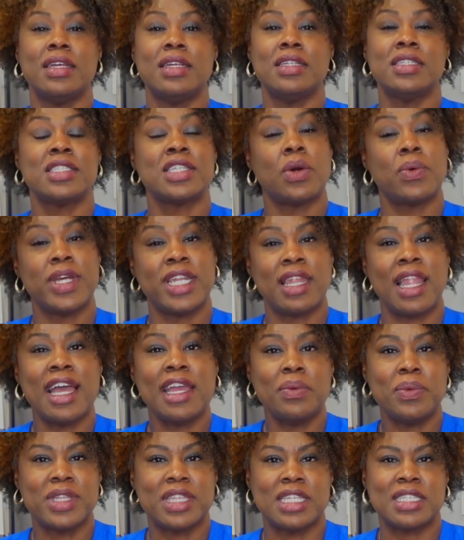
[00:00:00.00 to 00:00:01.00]
So in
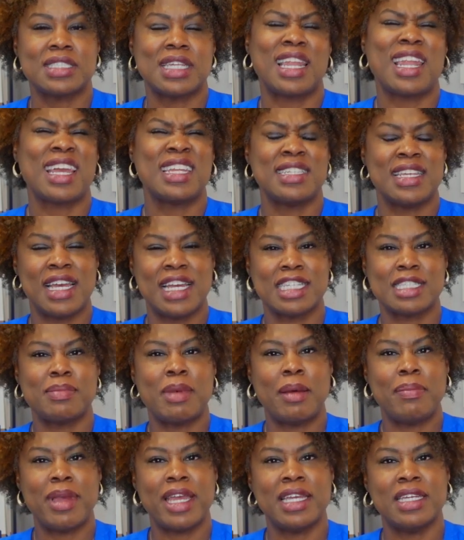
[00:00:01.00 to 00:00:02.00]
line with this, I like to ask
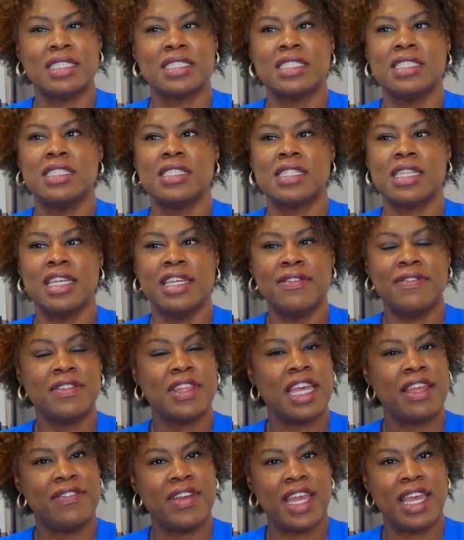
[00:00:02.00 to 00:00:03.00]
my patients if
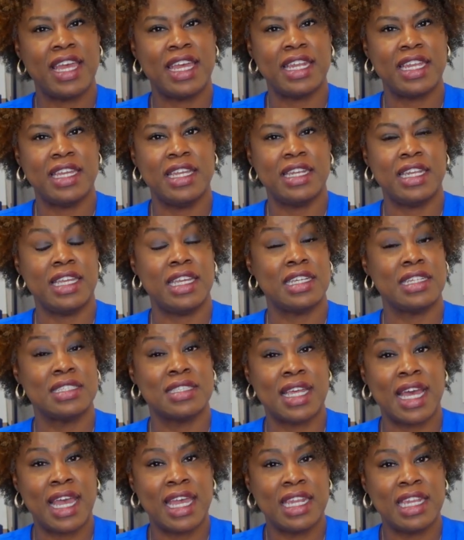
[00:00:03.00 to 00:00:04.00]
they've had any
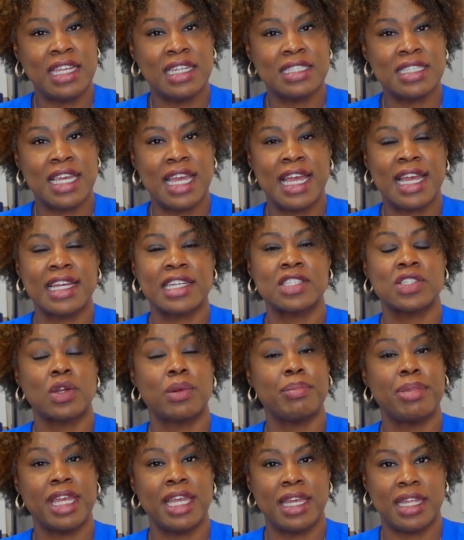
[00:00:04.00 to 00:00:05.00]
anxiety attacks or
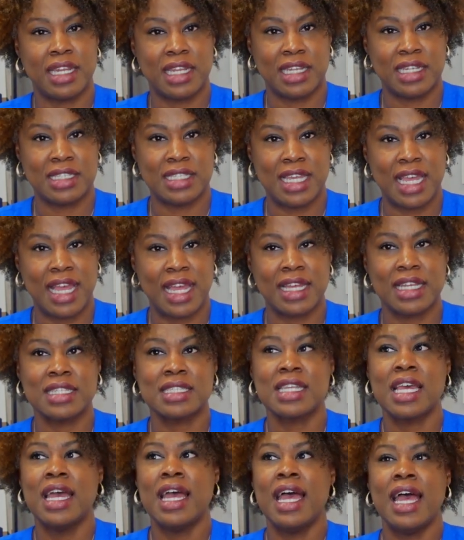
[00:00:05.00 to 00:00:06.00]
panic attacks.
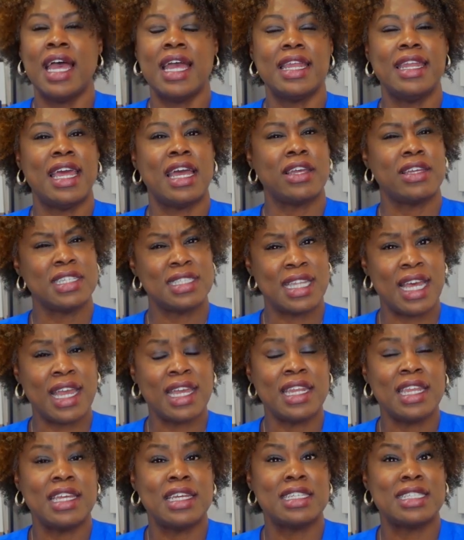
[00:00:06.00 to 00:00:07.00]
Now,
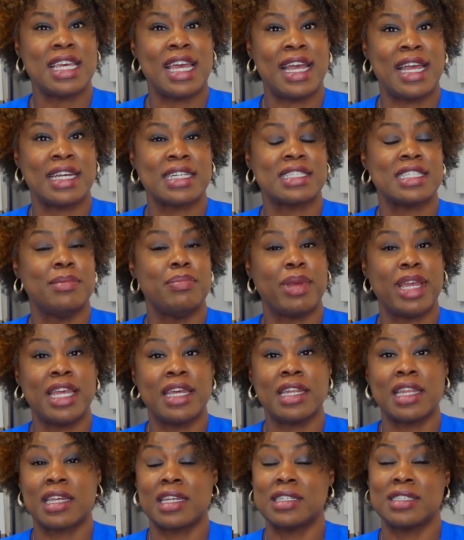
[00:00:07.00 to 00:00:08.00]
anxiety attacks and
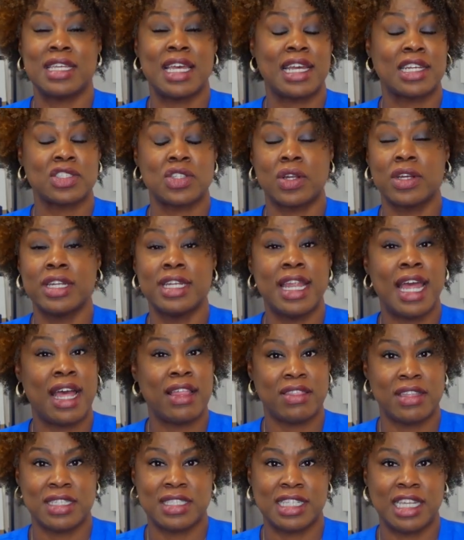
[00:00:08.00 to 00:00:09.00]
panic attacks are
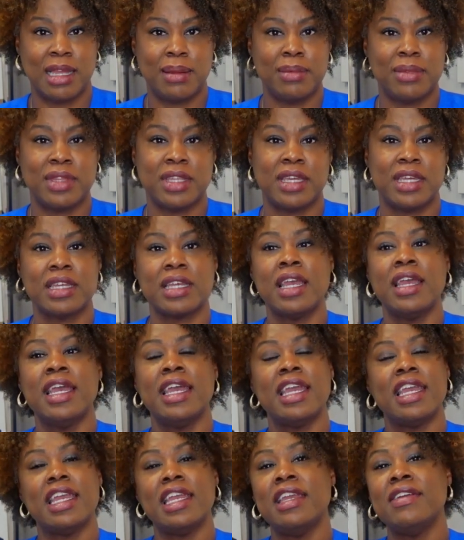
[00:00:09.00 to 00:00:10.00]
not the same thing,
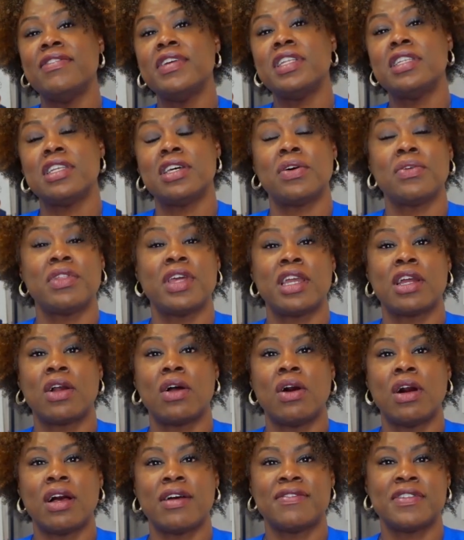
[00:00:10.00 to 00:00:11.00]
even though they are
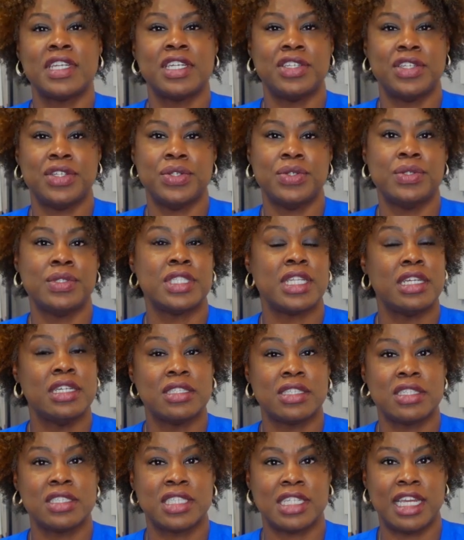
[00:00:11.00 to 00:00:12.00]
often used
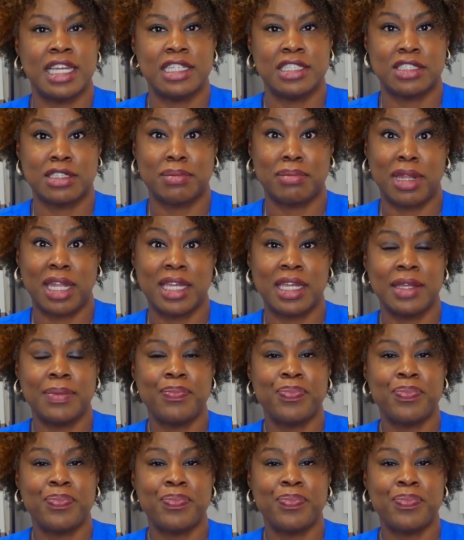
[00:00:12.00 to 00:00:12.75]
interchangeably.